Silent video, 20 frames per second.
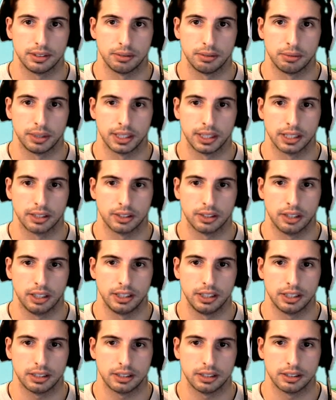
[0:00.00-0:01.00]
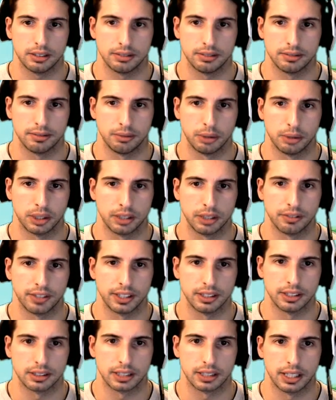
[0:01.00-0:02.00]
We got a tonic. We're gonna fight
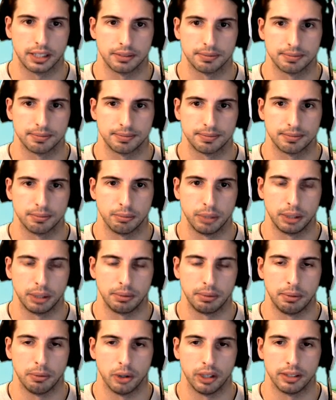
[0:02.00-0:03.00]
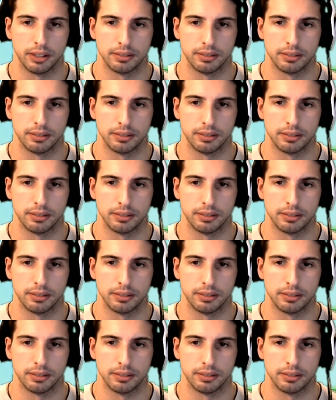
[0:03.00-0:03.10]
this guy. Bring me more.